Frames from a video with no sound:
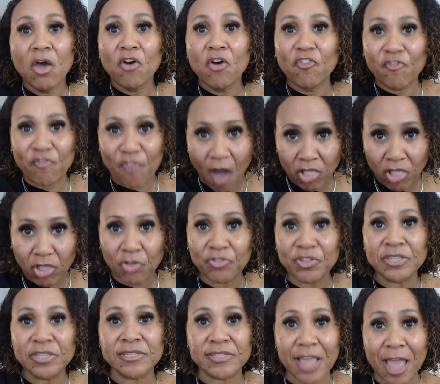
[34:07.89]
Follow
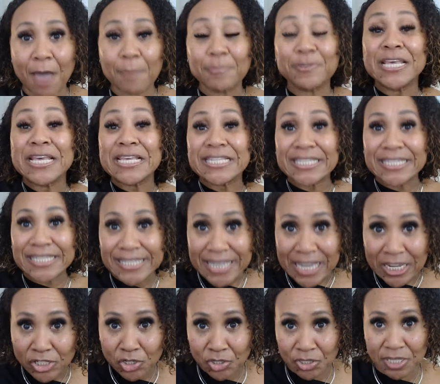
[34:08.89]
these steps,
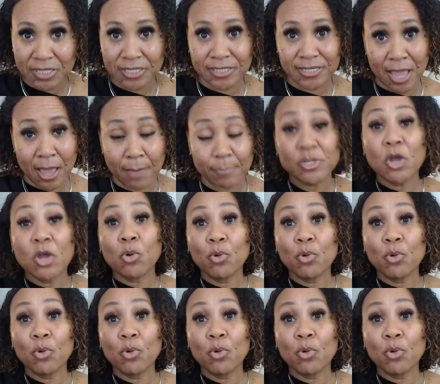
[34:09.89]
stick to these steps,